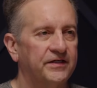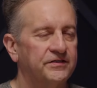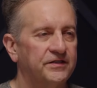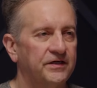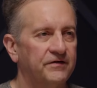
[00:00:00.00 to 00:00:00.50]

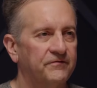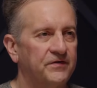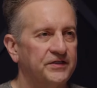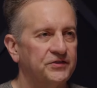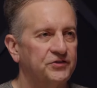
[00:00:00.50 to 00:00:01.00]
it
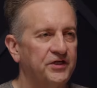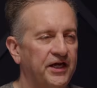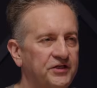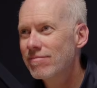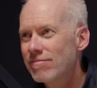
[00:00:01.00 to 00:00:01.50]
as a
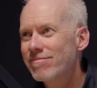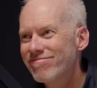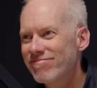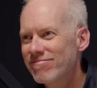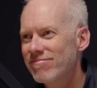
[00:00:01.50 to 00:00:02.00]
change back
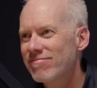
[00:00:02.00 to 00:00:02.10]
to their